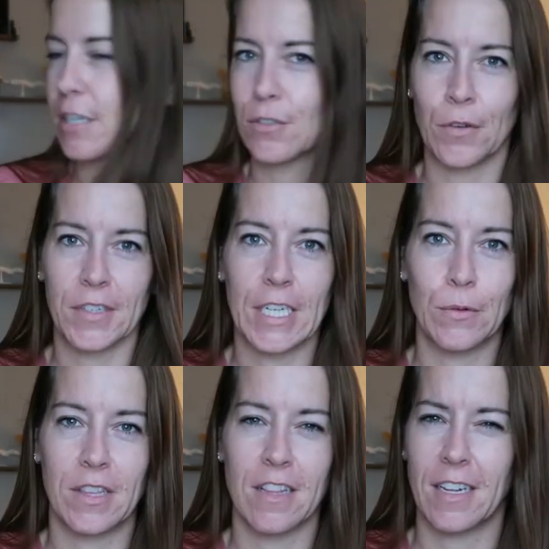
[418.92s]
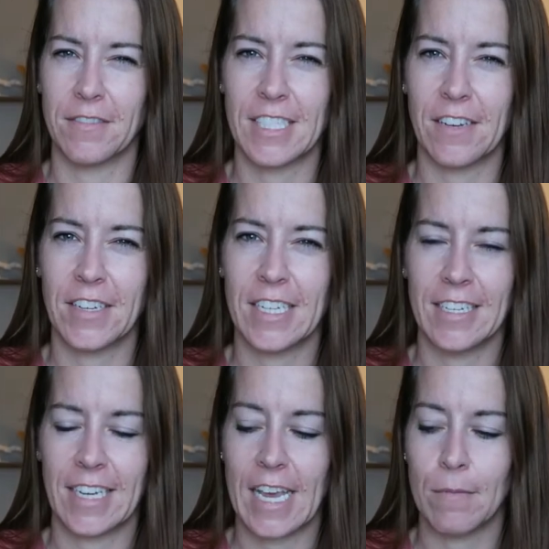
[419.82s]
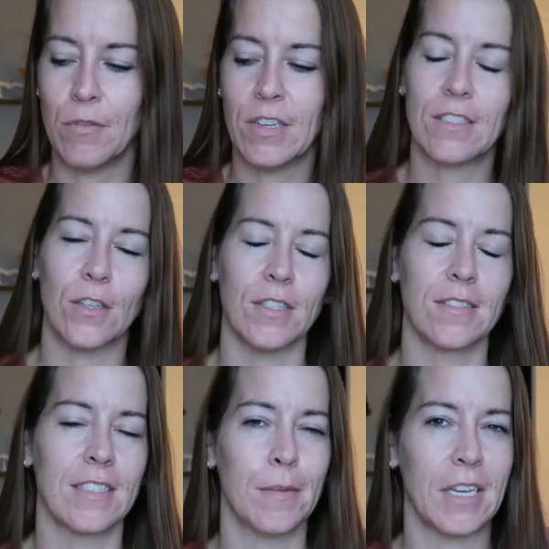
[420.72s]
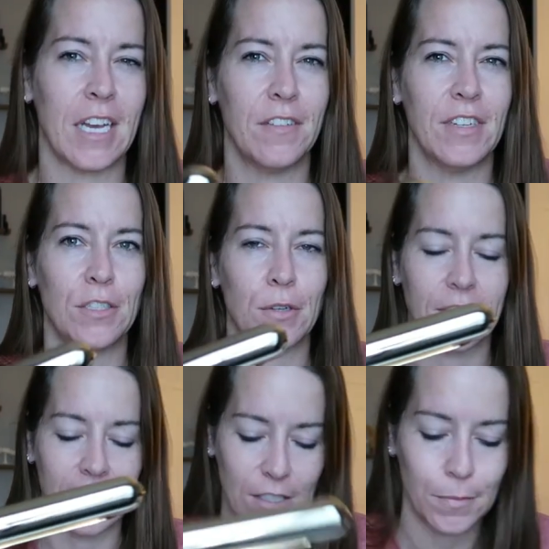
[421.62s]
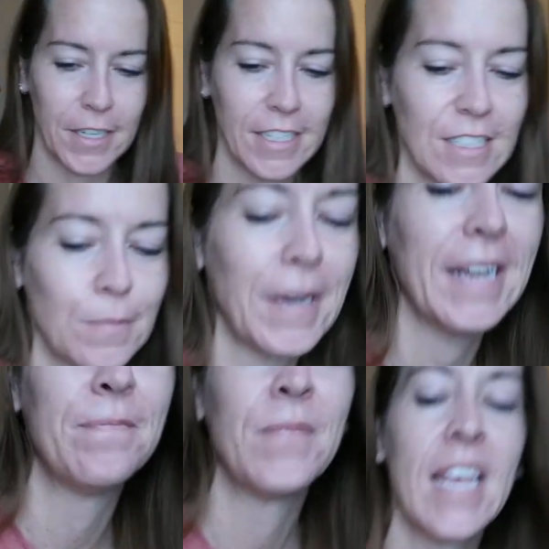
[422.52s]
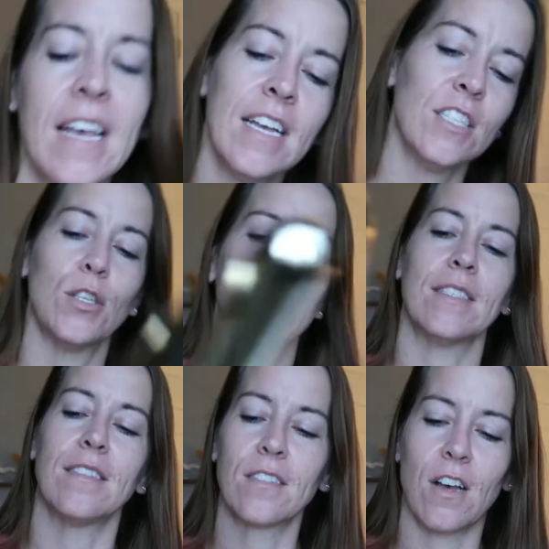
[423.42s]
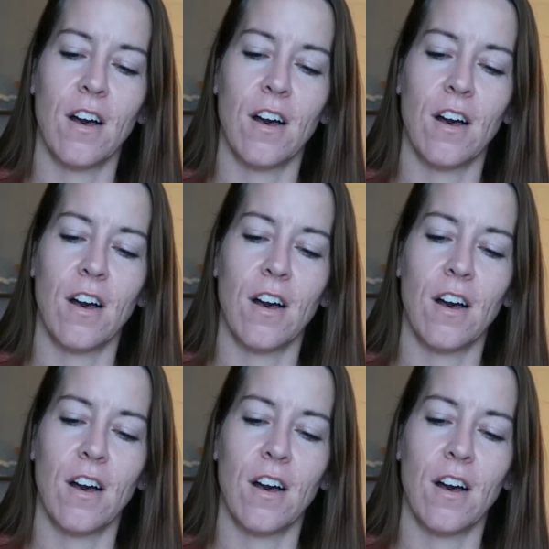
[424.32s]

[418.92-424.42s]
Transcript: mirror is over here with a lot of stuff on it and I can't move it. So this is gonna be kind of an interesting experience. But so this is